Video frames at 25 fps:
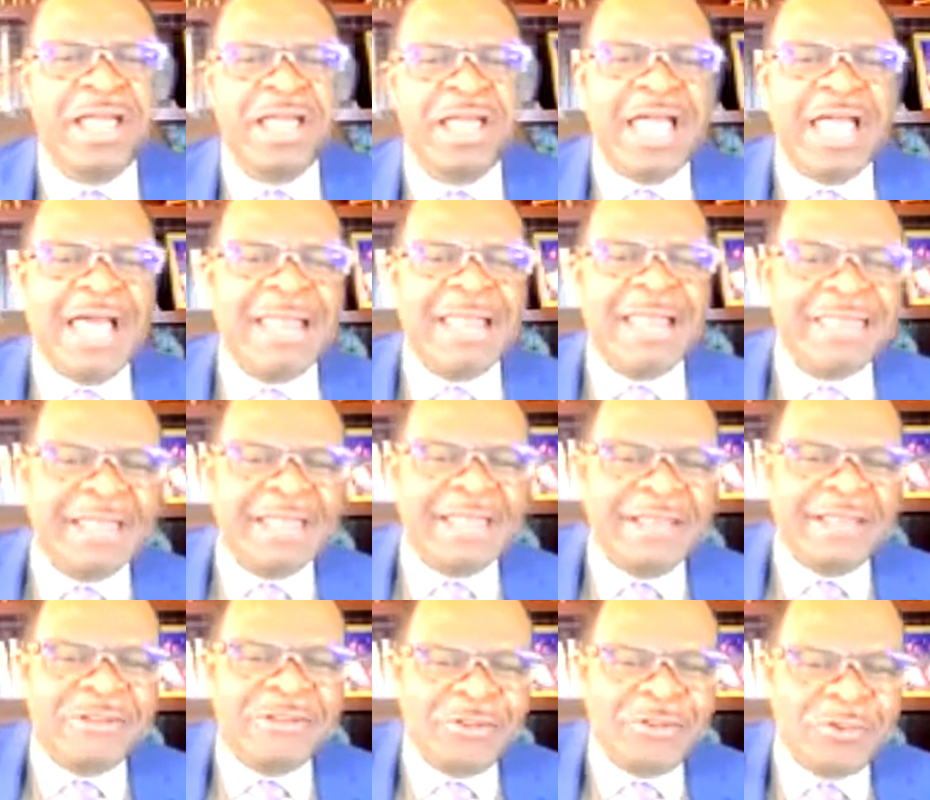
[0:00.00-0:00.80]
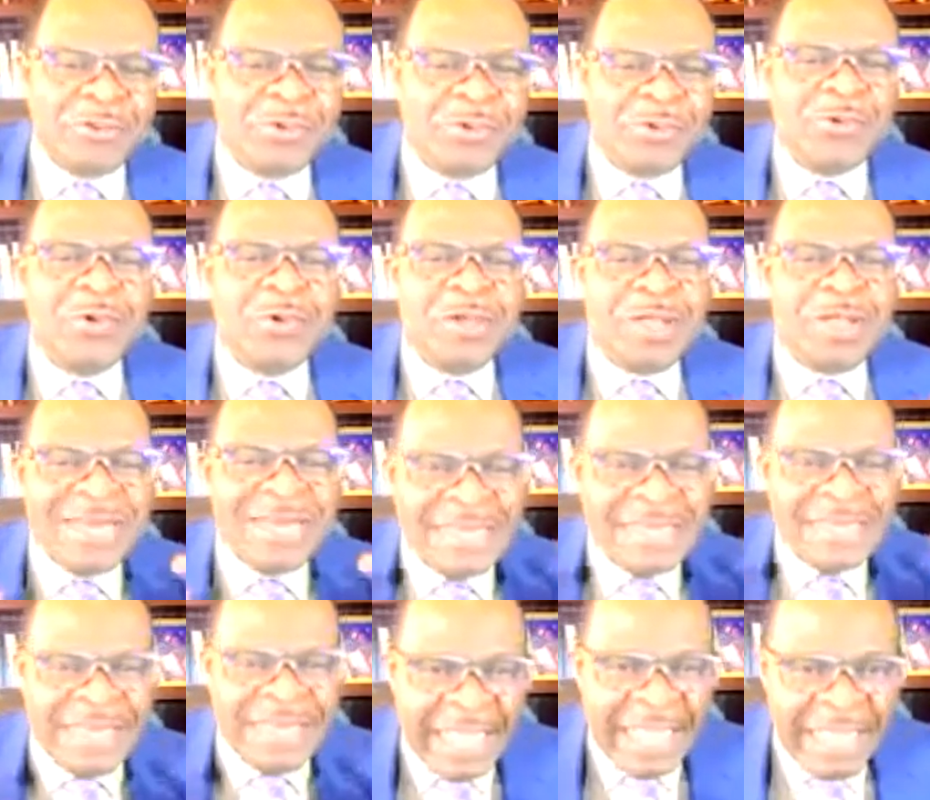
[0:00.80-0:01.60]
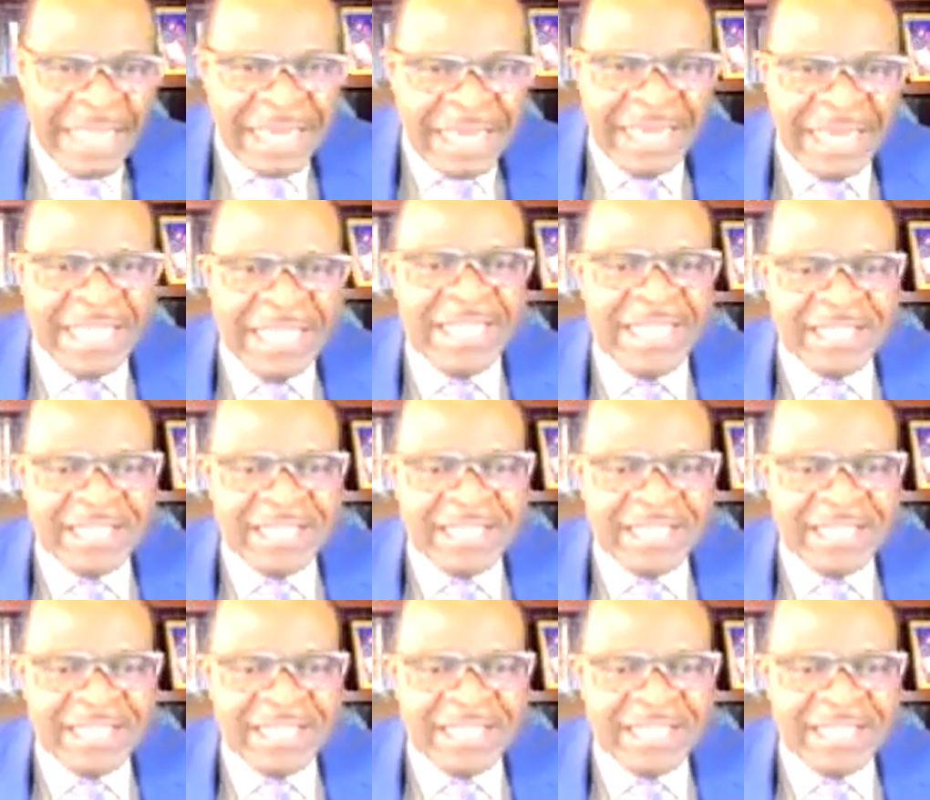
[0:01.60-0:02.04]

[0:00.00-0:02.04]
and then do daily